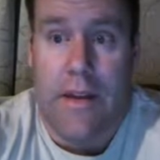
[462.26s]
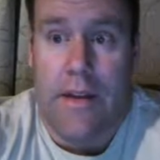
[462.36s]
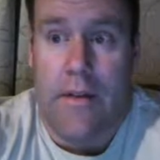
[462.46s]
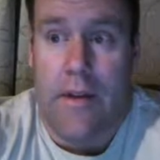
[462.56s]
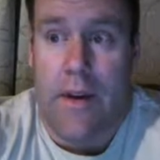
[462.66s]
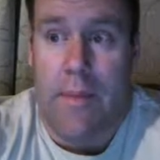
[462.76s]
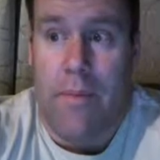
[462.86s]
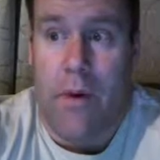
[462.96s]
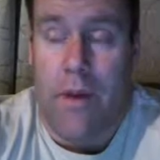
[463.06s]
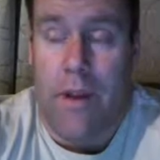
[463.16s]
what I
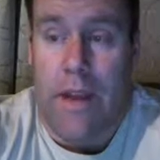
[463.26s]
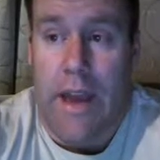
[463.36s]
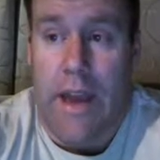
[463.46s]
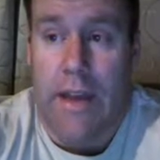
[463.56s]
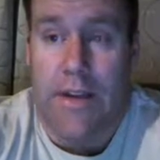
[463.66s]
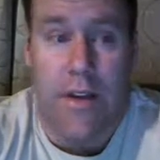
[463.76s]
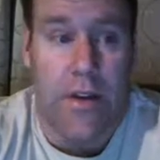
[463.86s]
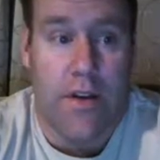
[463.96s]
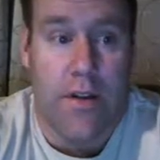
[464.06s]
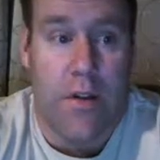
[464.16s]
pull in cash. I'd
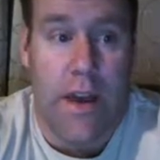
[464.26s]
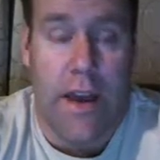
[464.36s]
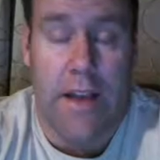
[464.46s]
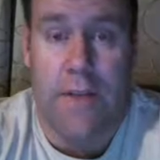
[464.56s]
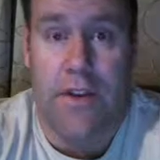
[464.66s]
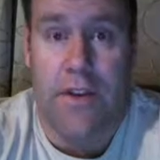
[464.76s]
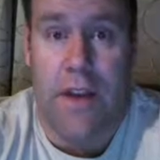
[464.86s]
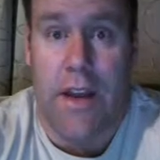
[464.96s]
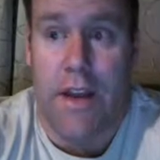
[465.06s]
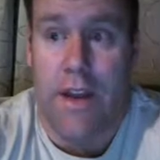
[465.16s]
always go cash my
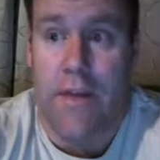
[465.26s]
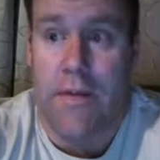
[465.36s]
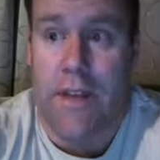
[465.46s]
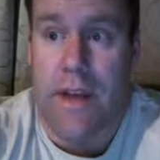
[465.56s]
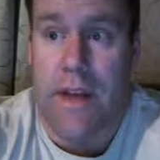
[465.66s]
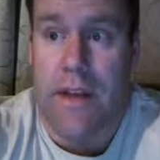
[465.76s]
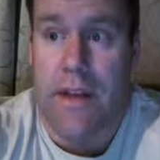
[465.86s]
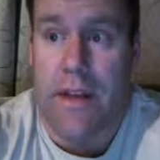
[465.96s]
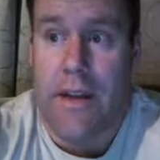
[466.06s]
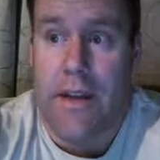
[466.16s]
check, and it was
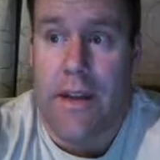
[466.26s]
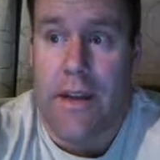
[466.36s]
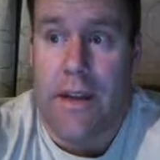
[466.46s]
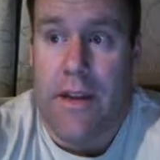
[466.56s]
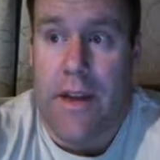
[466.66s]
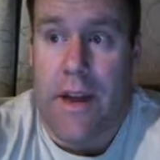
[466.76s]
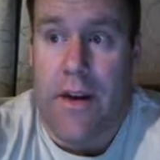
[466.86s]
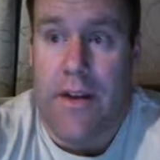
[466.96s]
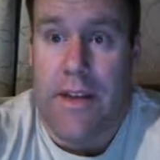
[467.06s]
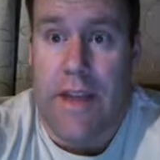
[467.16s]
like, I
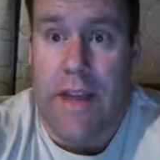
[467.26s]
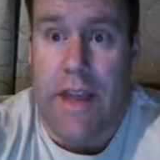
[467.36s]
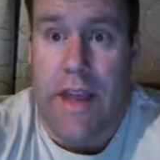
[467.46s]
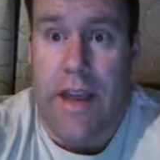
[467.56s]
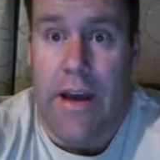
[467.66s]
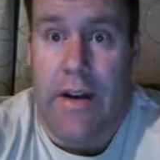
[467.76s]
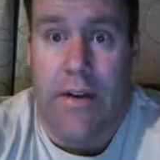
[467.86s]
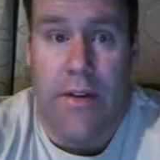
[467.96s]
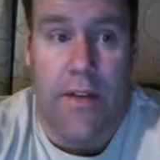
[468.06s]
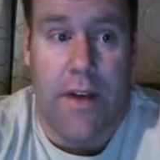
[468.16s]
always had like
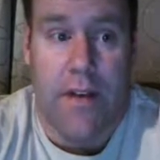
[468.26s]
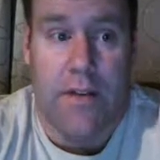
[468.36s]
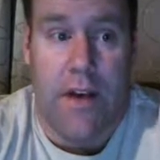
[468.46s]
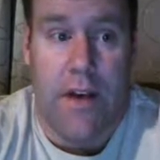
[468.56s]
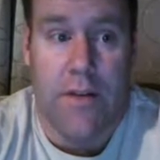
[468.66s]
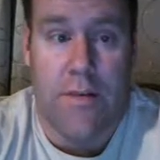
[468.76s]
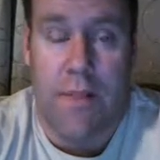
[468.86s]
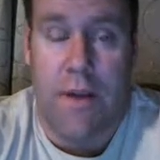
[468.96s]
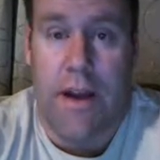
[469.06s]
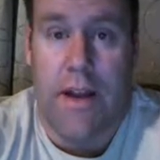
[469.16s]
$800 to $1,000 in my
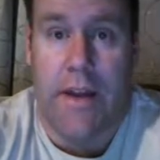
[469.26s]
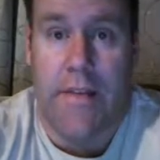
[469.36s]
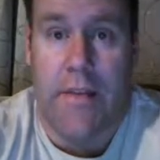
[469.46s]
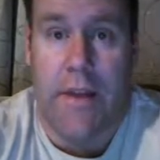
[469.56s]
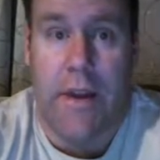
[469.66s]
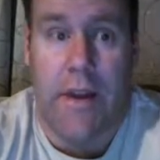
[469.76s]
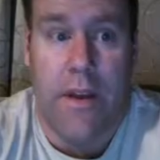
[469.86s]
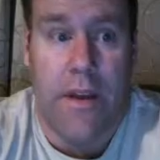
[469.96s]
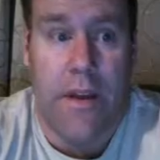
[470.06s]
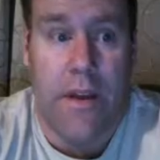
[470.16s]
pocket every week.
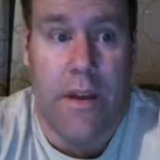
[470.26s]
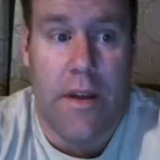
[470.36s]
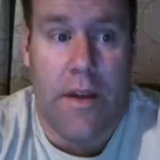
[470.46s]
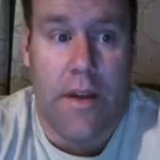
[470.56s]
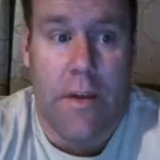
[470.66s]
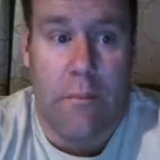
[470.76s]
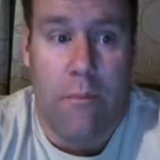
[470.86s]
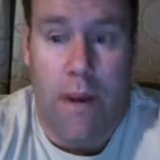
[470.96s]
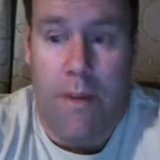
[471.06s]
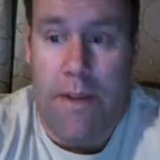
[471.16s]

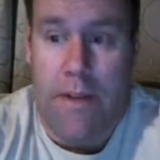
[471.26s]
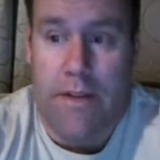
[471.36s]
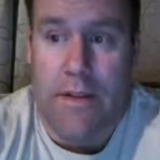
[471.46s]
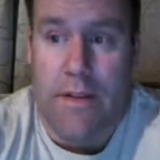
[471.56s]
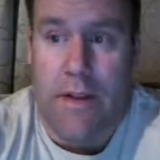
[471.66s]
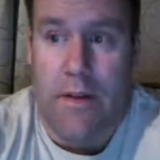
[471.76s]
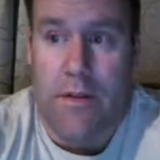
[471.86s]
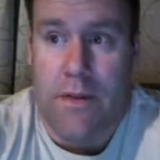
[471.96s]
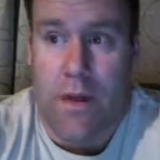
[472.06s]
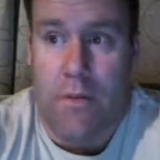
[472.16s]
But I mean,
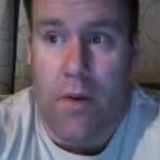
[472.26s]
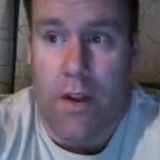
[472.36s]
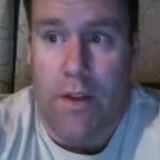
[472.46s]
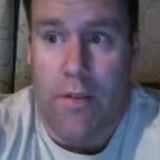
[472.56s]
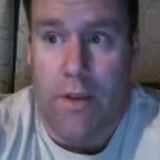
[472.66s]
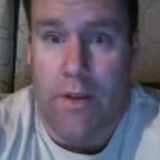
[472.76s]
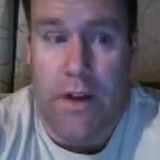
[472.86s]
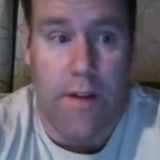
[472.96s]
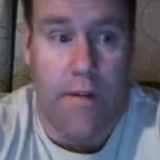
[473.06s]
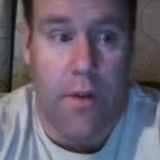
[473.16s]
some mornings we'd
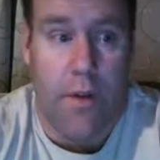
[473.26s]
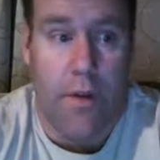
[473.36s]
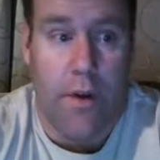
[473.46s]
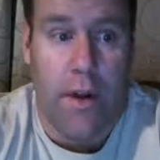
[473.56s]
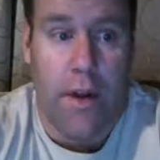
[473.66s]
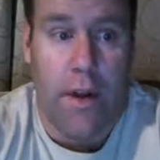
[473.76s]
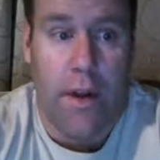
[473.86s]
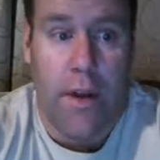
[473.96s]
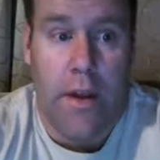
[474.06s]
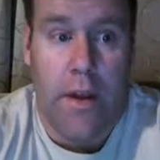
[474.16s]
start at 4:30,
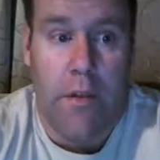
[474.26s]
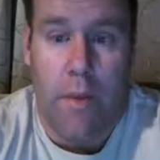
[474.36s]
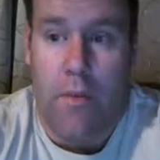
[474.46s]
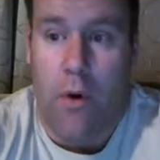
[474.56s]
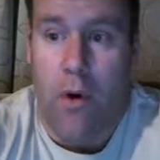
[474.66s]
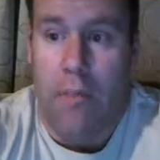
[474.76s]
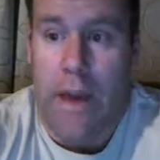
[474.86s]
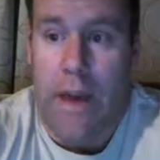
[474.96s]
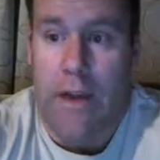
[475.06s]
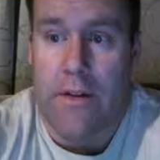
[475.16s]
be pulling
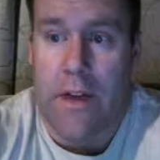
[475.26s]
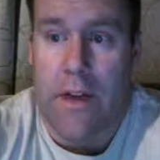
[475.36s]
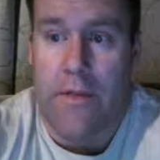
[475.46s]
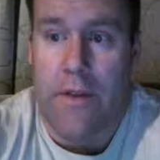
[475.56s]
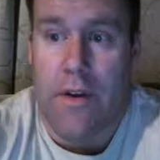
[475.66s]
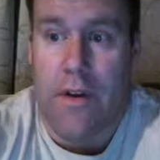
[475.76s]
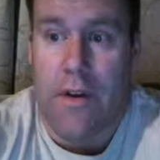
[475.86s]
panels off the